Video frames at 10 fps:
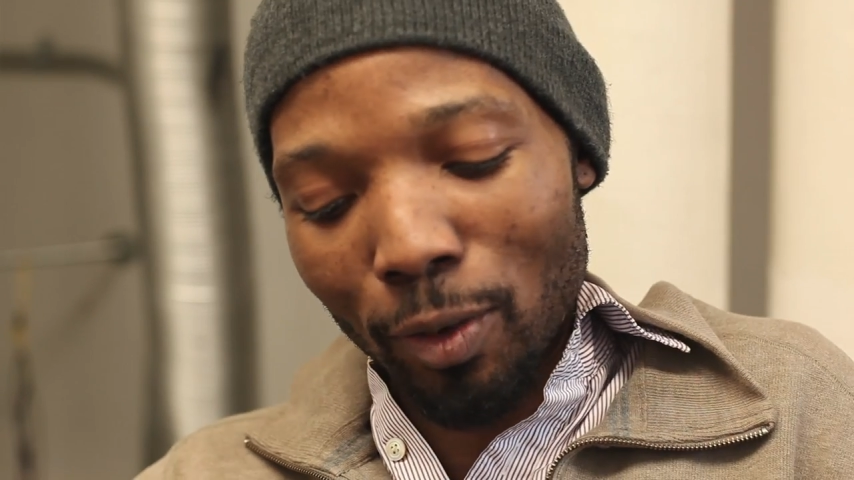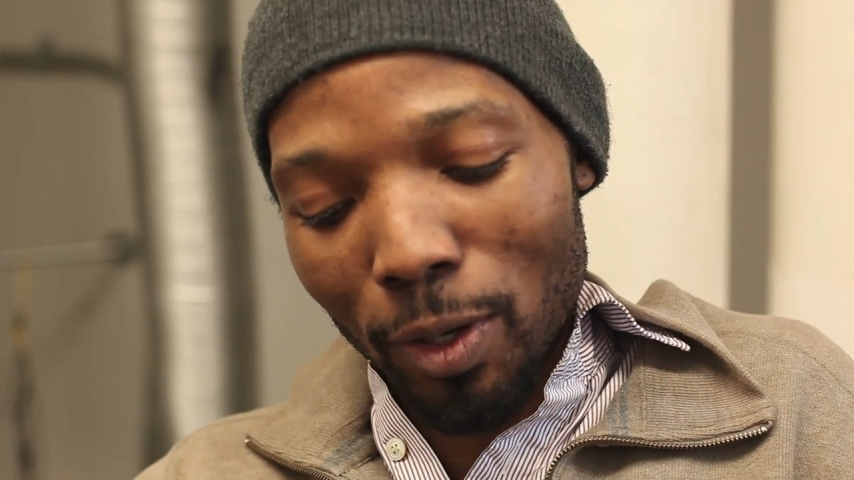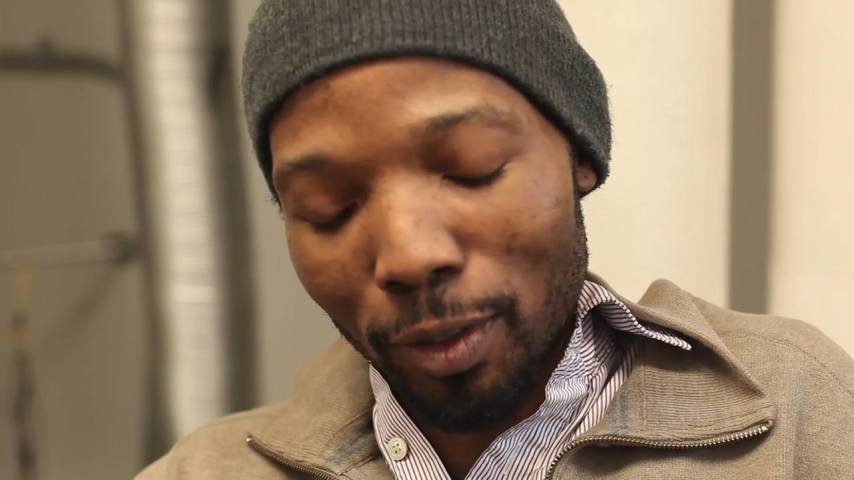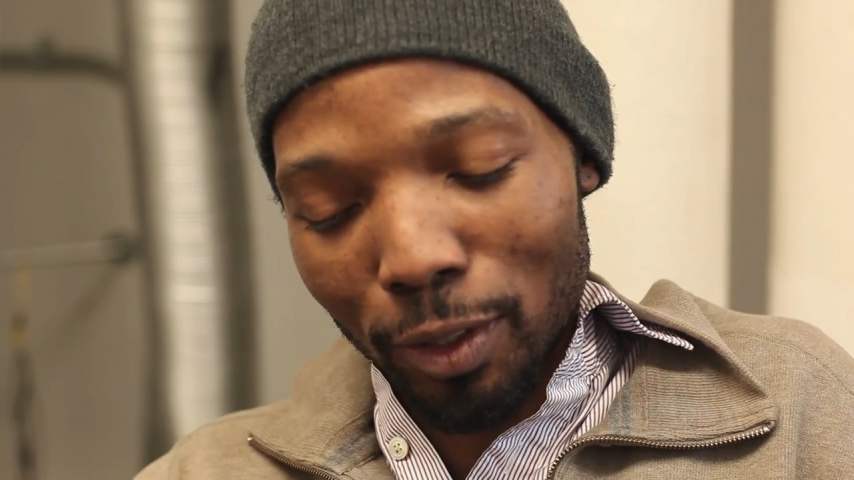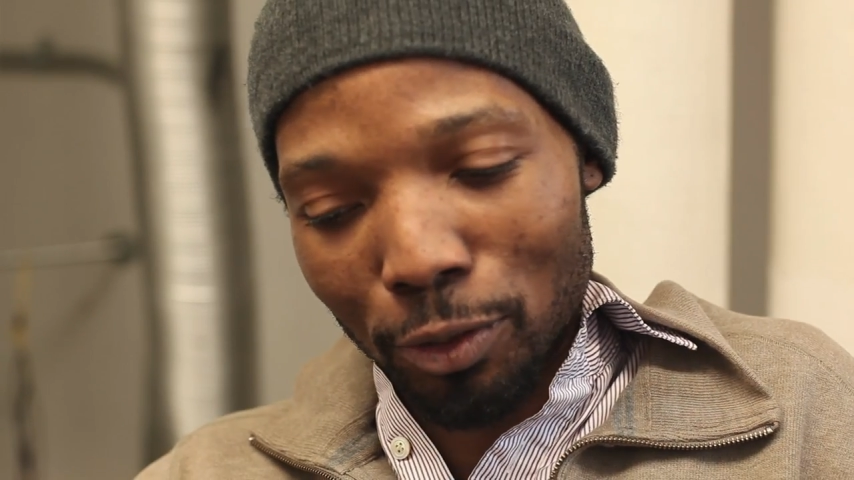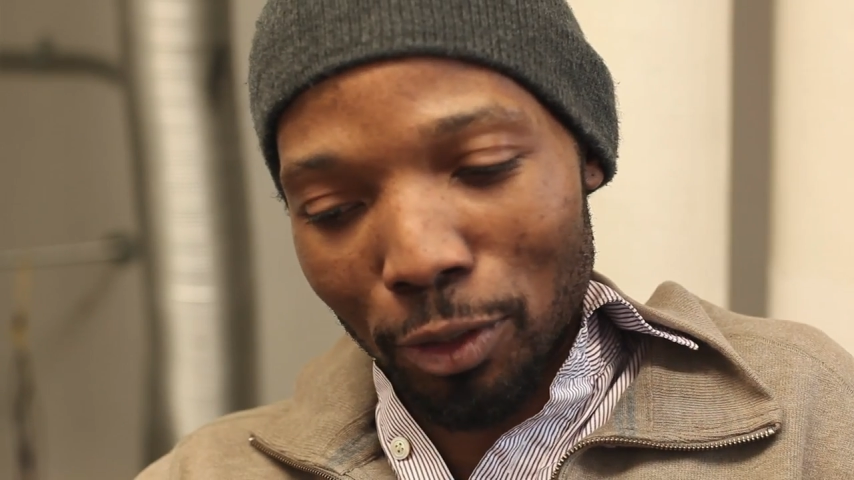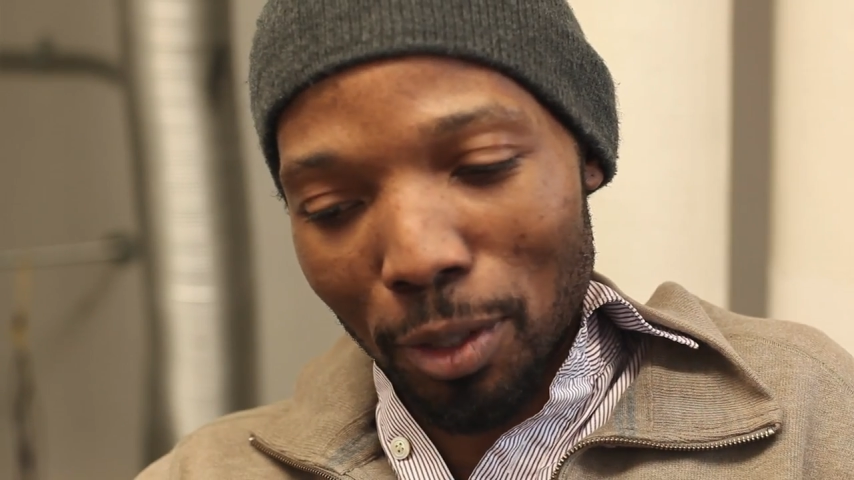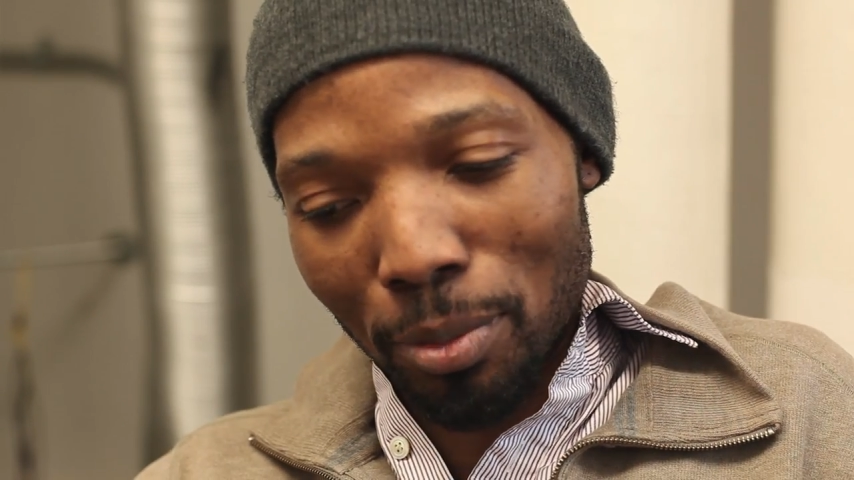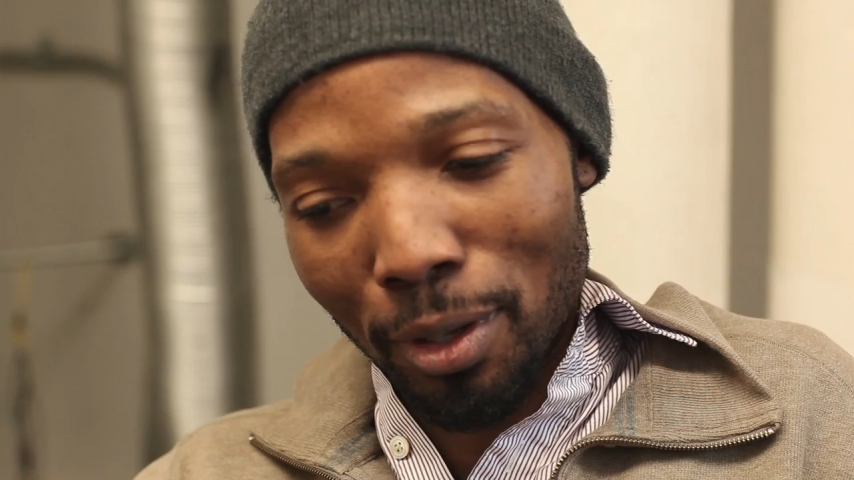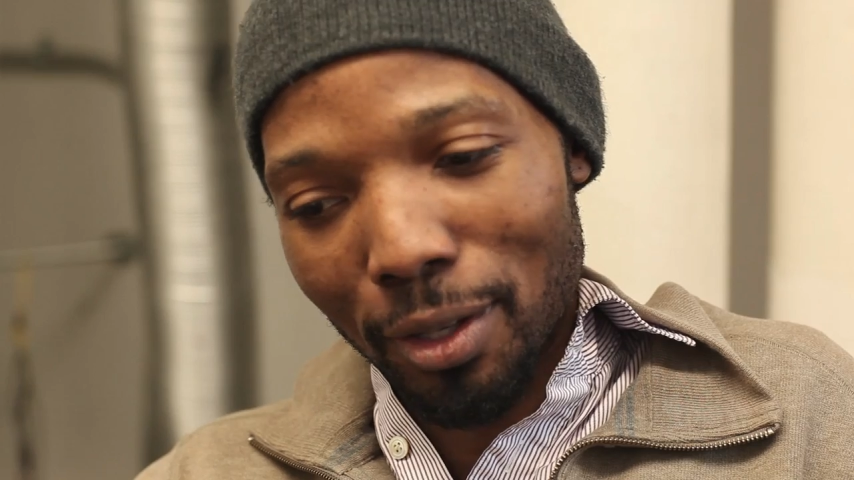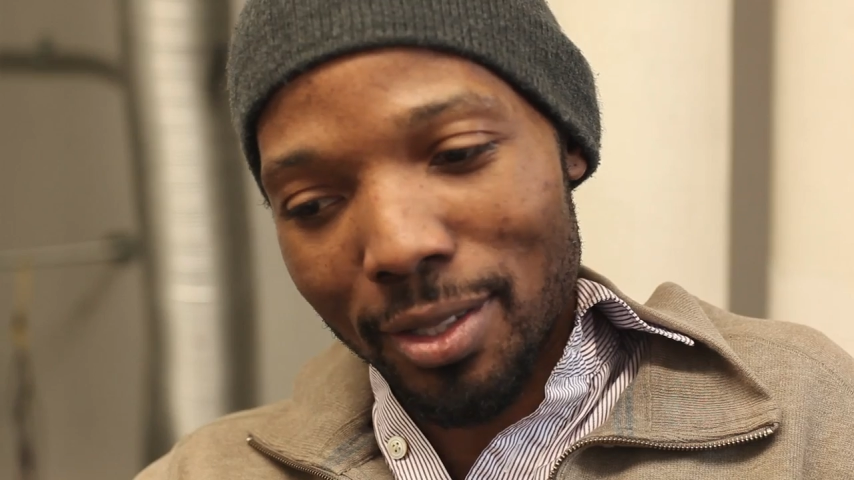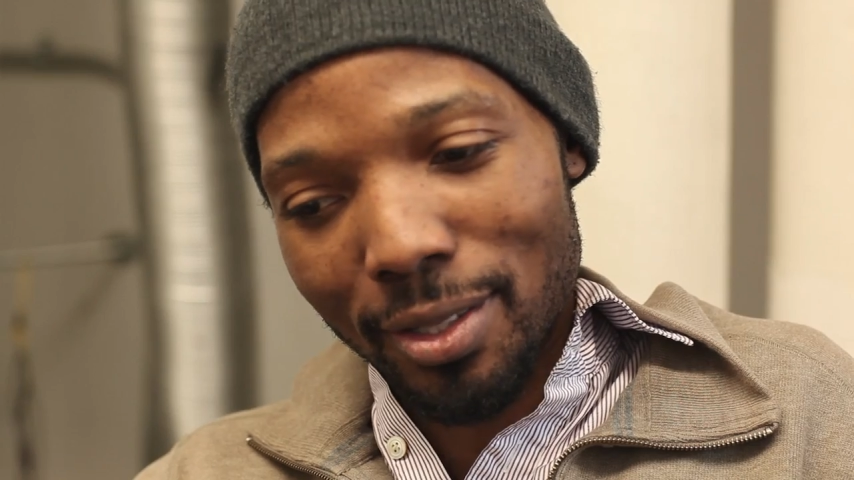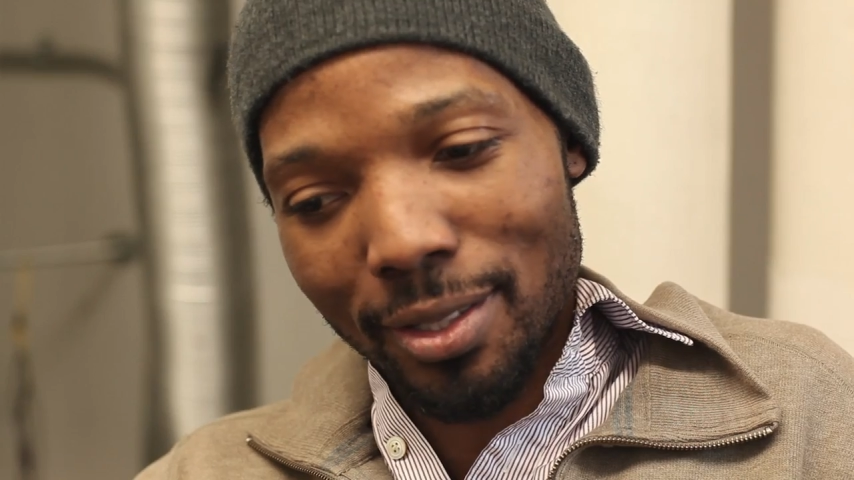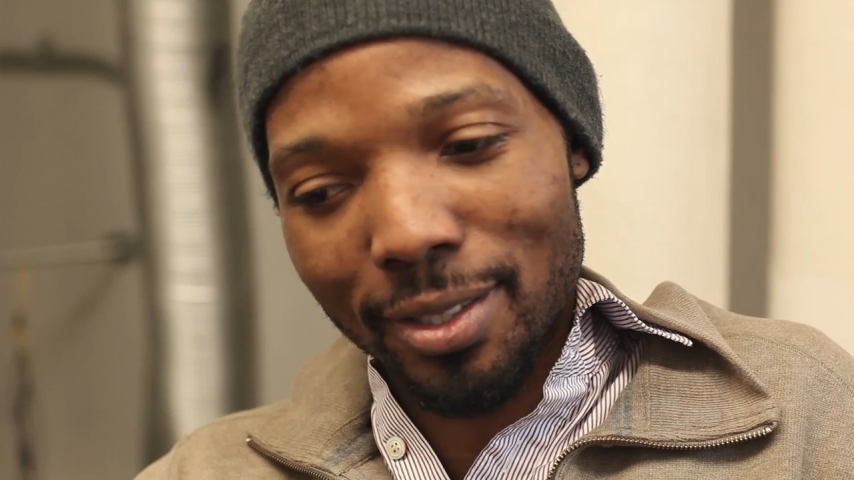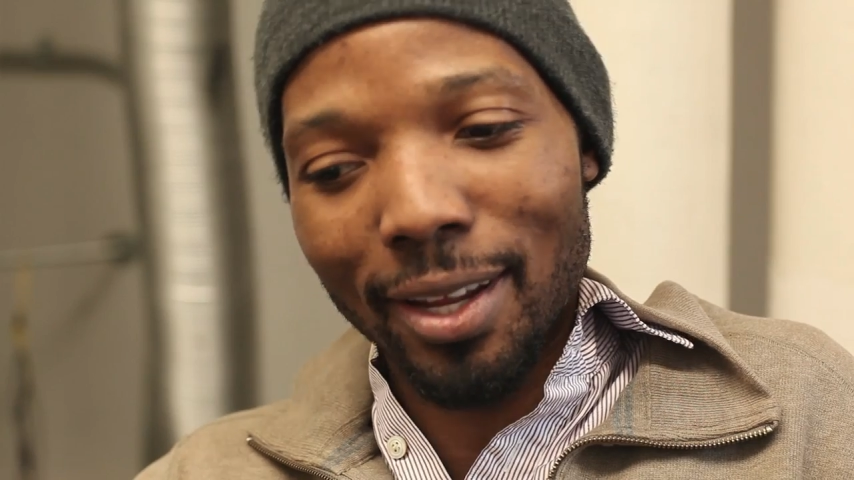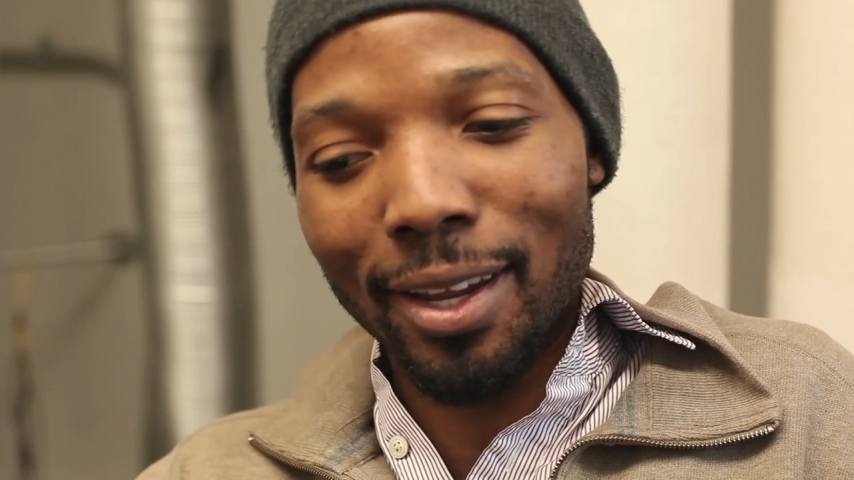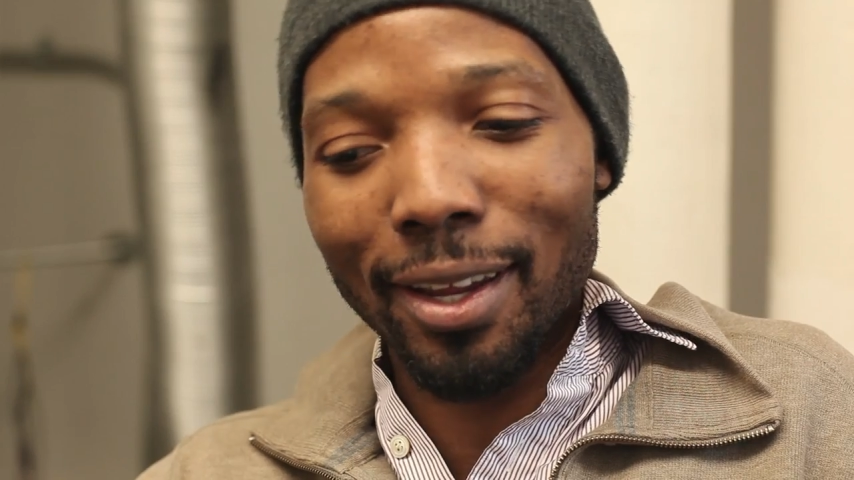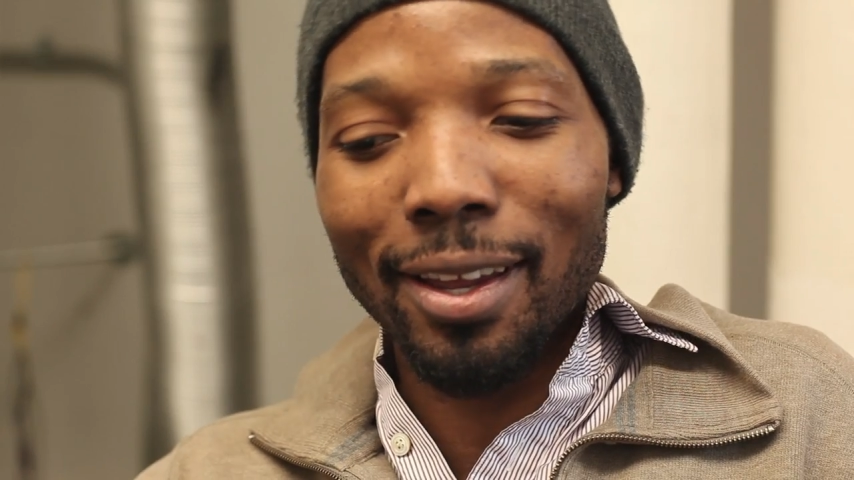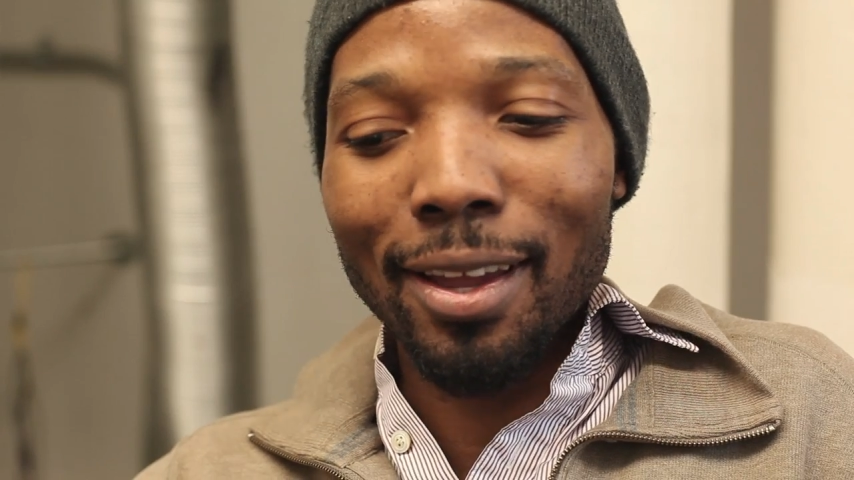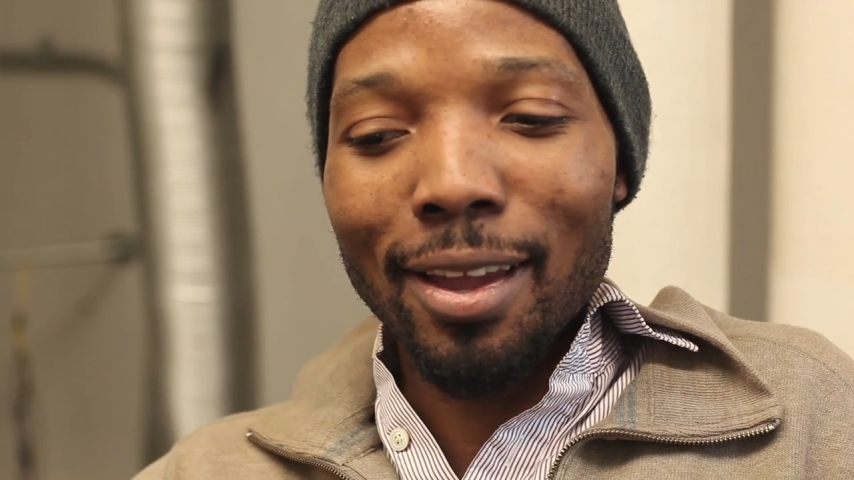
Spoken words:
like going down the street. But it's just like